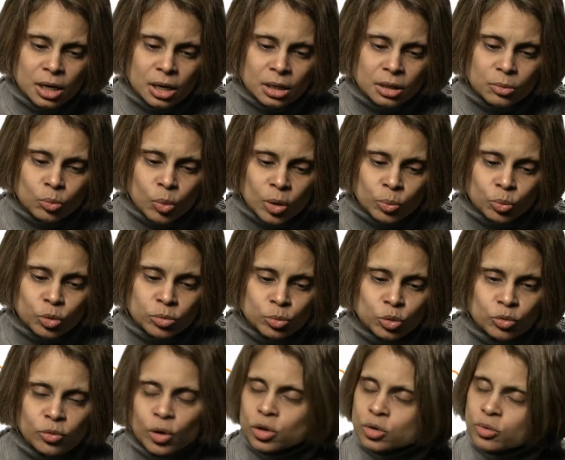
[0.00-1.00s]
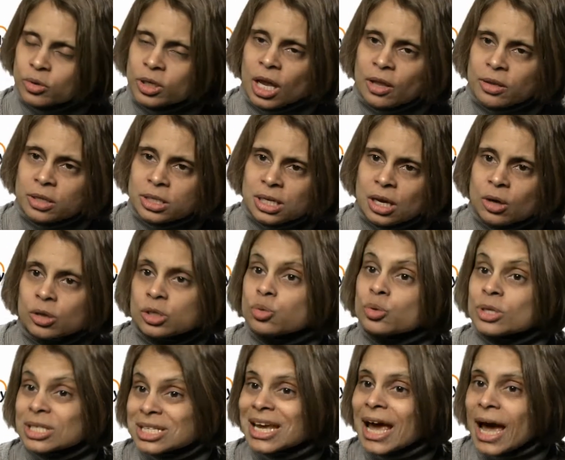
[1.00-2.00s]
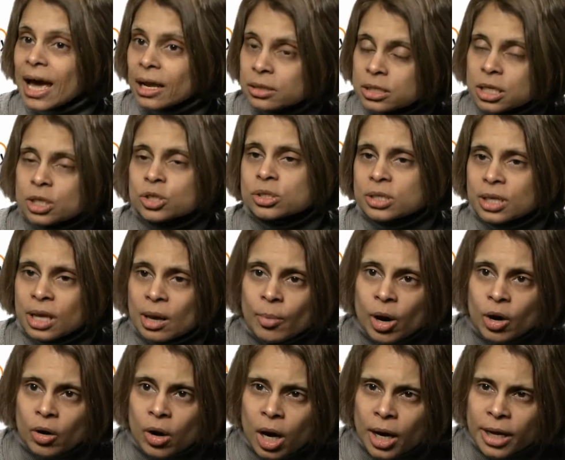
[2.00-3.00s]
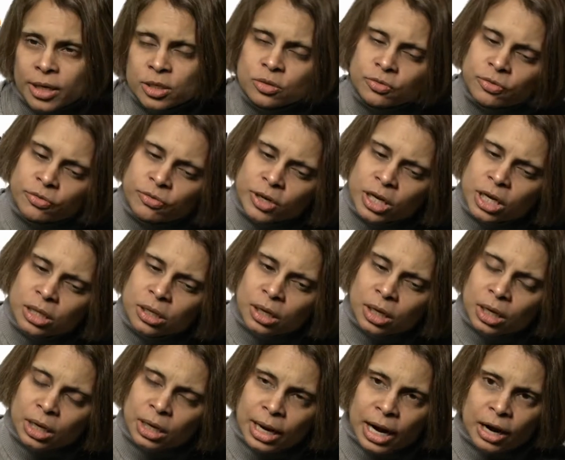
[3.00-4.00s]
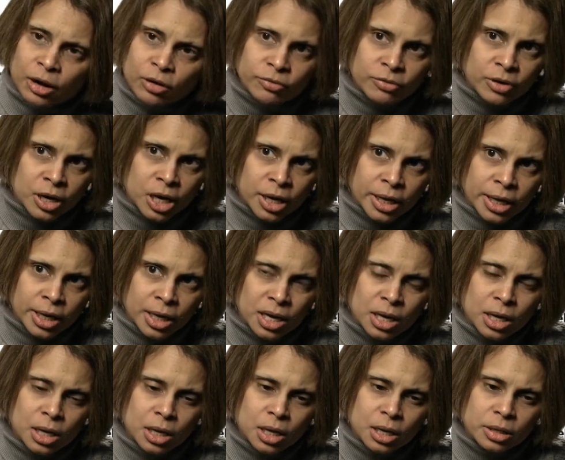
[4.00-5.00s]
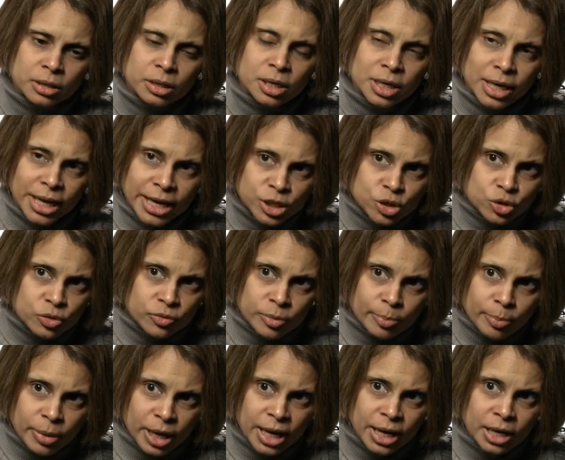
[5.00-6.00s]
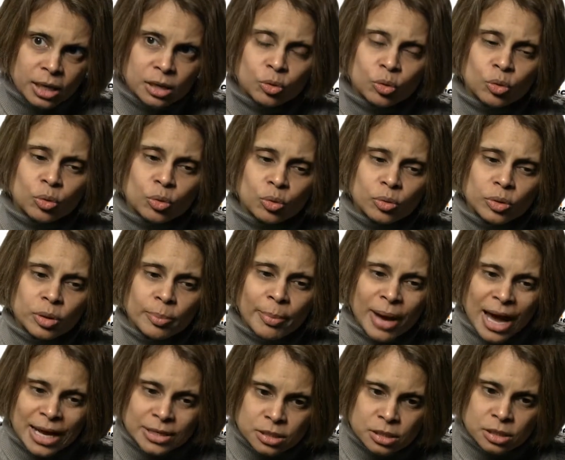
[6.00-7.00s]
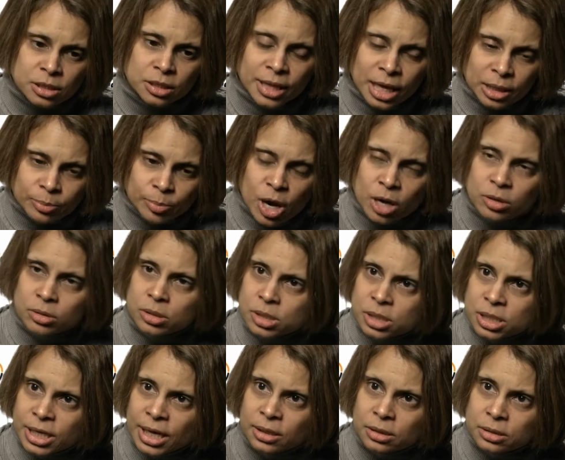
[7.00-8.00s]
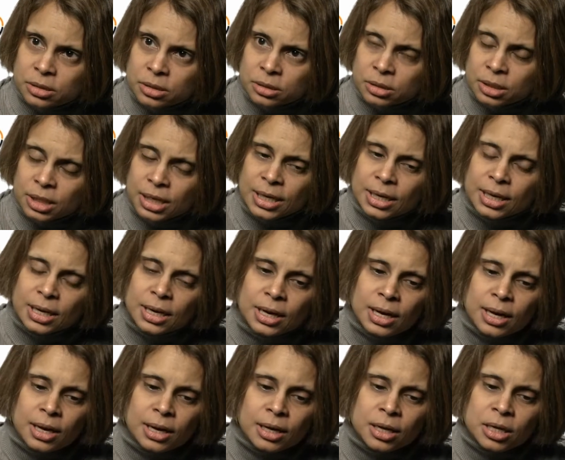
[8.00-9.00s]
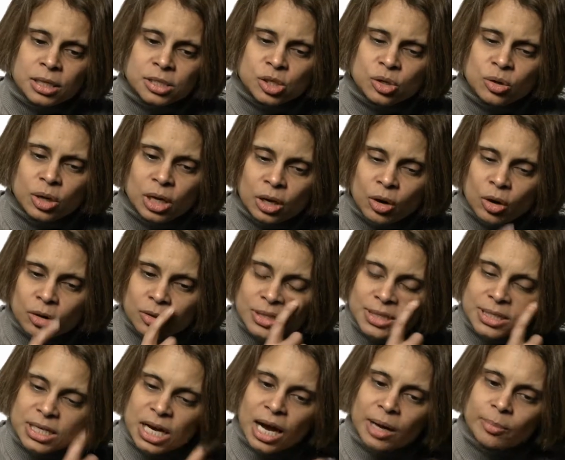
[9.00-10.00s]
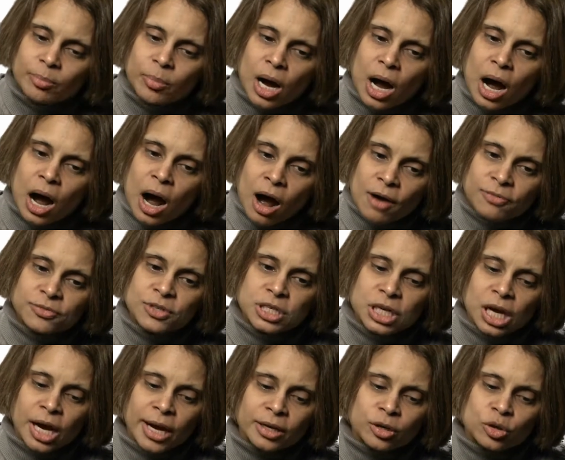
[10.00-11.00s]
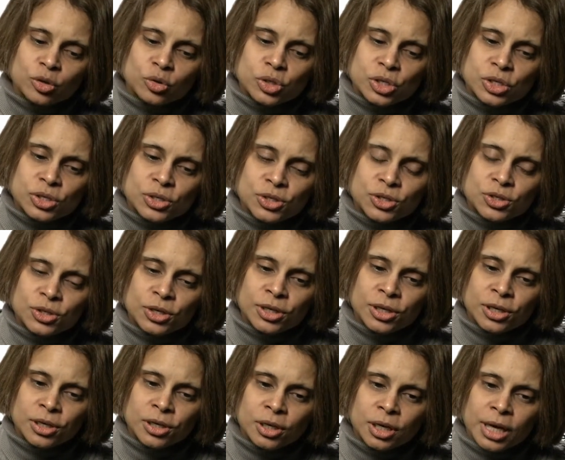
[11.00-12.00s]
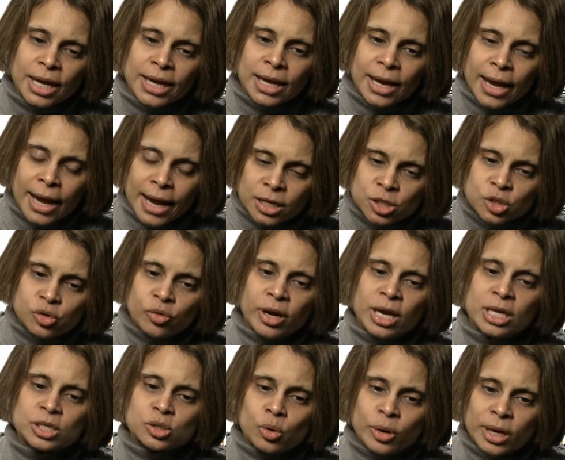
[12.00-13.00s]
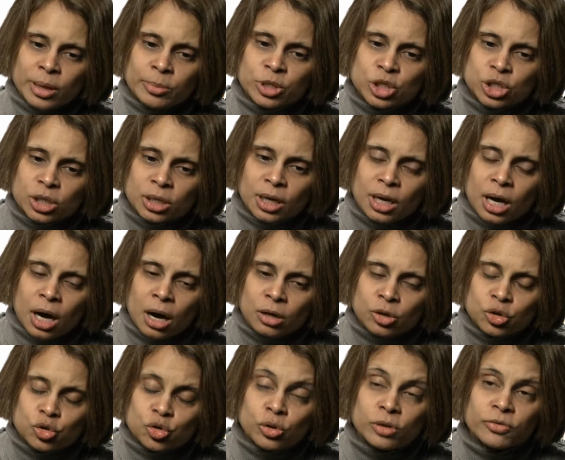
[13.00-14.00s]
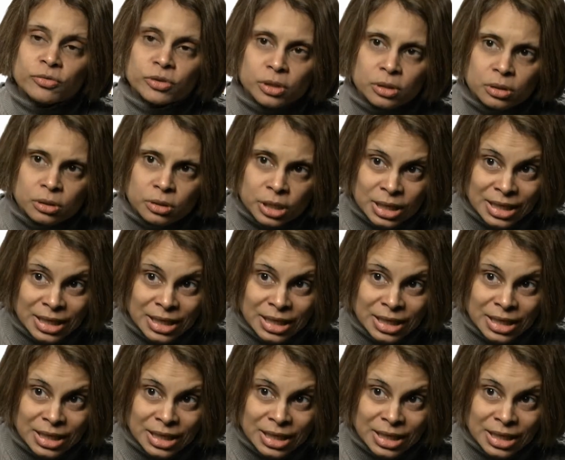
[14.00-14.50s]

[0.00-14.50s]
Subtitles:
one would move on to a scan such as an MRI to further clarify the nature of the pain or the pattern in that part of the skeleton. So a lot of the time after diagnosis, x-rays or imaging are driven